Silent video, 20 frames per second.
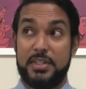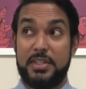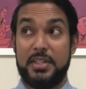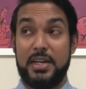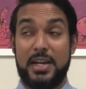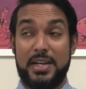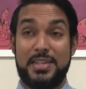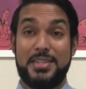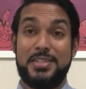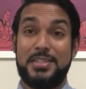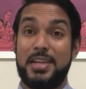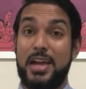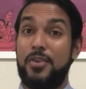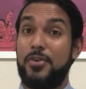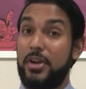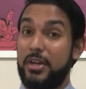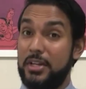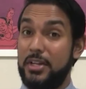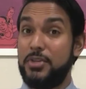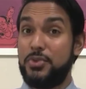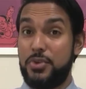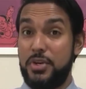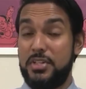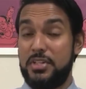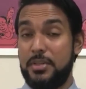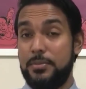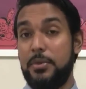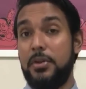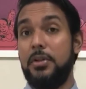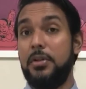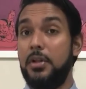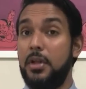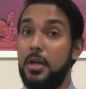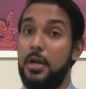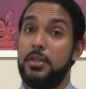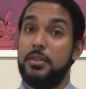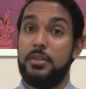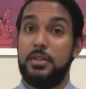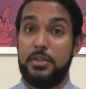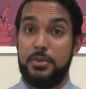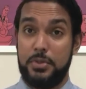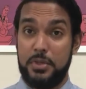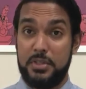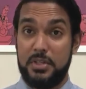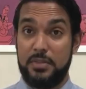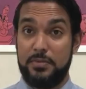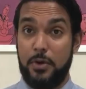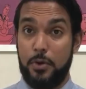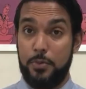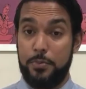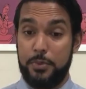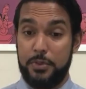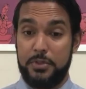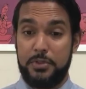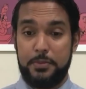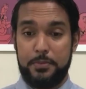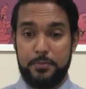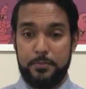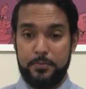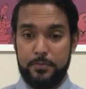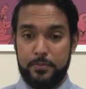and that is directly traceable to units of output,